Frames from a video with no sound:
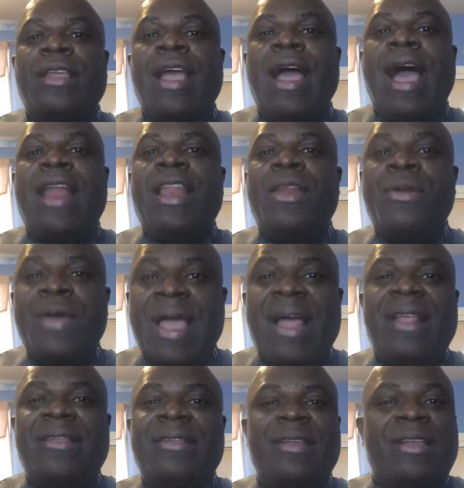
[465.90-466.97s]

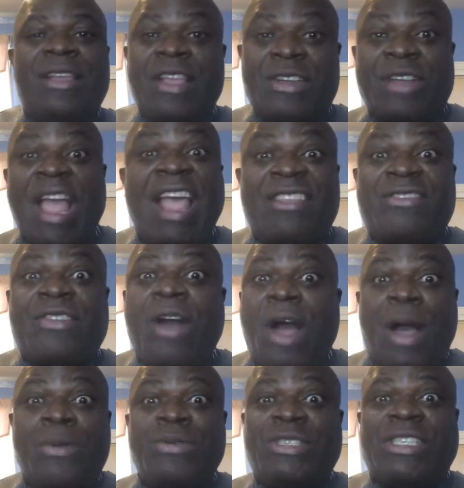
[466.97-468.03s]
Hallelujah. It's
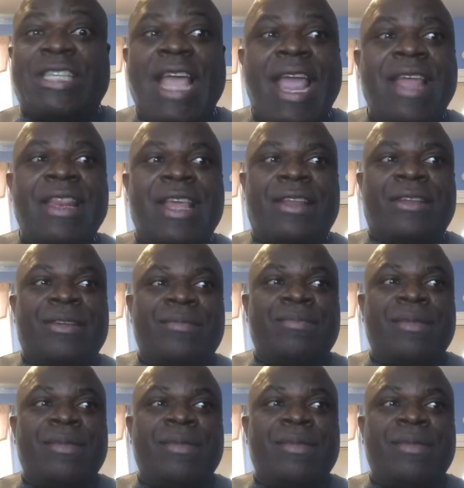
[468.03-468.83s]
God who's saying it.